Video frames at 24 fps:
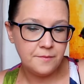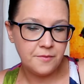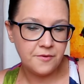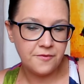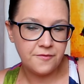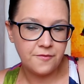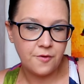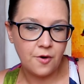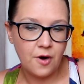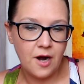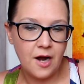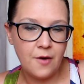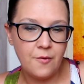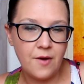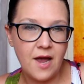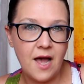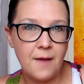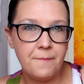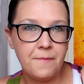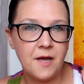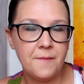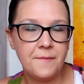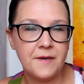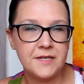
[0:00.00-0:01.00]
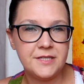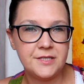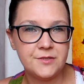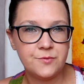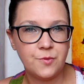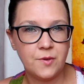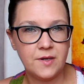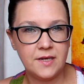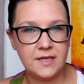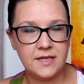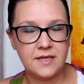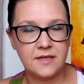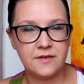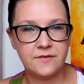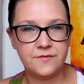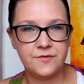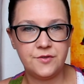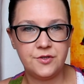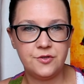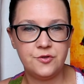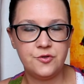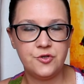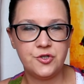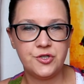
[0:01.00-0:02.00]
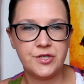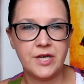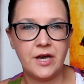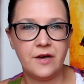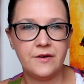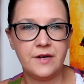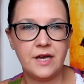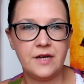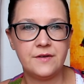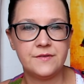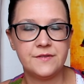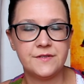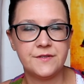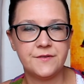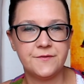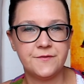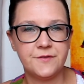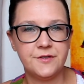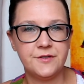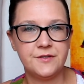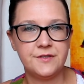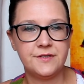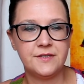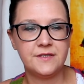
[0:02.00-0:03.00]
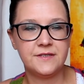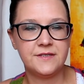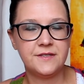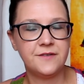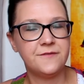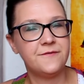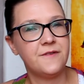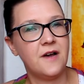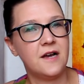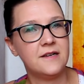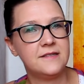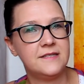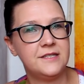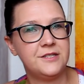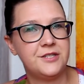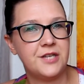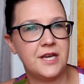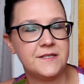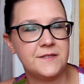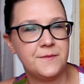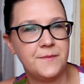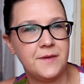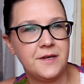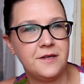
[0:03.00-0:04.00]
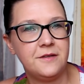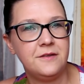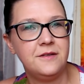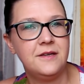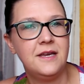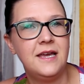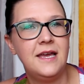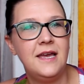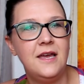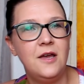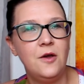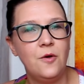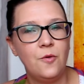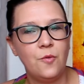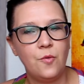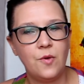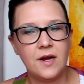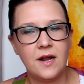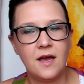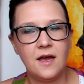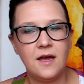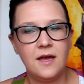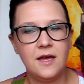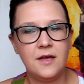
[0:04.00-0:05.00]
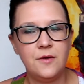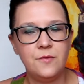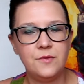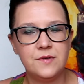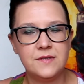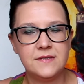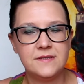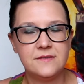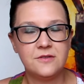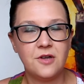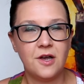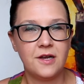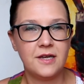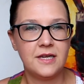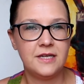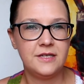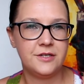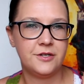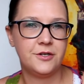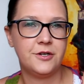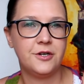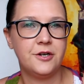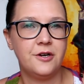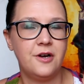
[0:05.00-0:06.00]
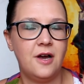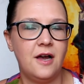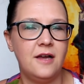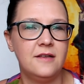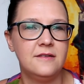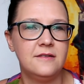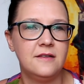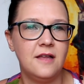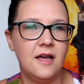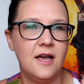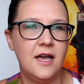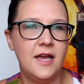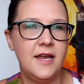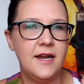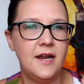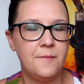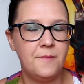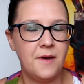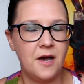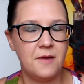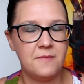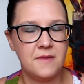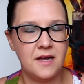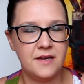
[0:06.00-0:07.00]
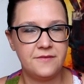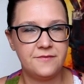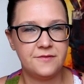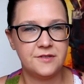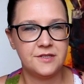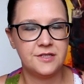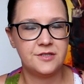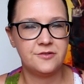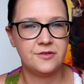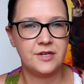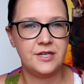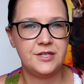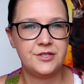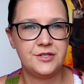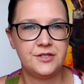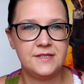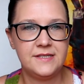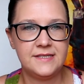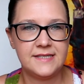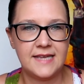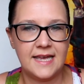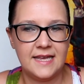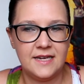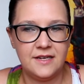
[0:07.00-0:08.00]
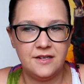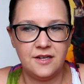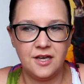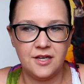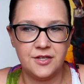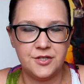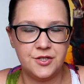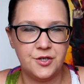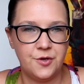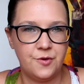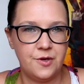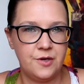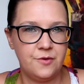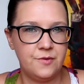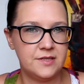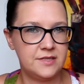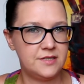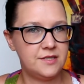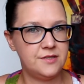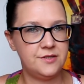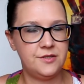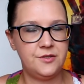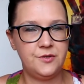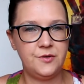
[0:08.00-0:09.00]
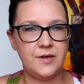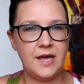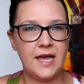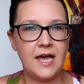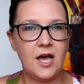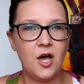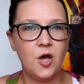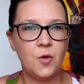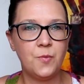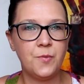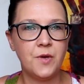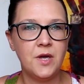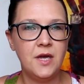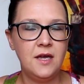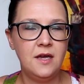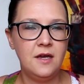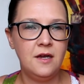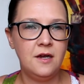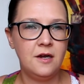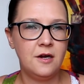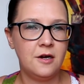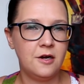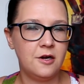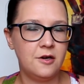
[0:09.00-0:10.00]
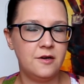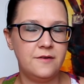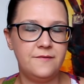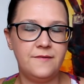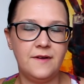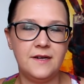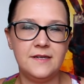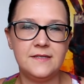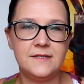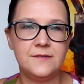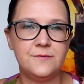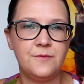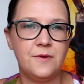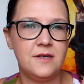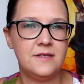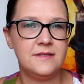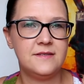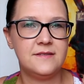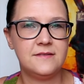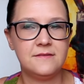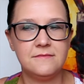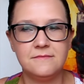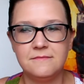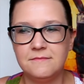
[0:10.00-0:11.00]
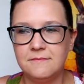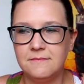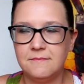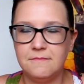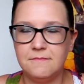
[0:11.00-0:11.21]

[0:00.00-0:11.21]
before I wrap up, I just want to give 2 shout-outs. The first is to Foxy Jezebel. When I was talking to her online about my frustrations and not knowing what to do to help, her advice was,